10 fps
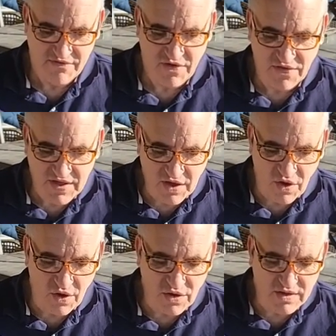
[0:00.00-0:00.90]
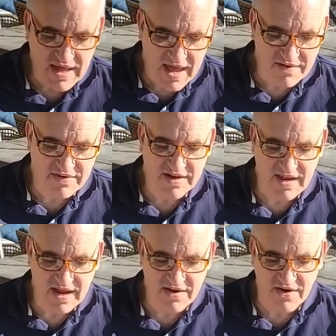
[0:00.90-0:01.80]
for the old heaven
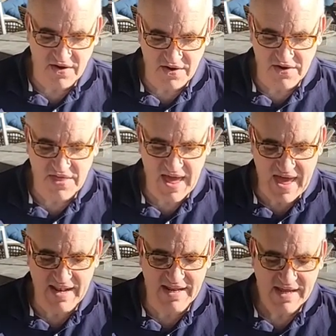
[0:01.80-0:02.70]
and earth had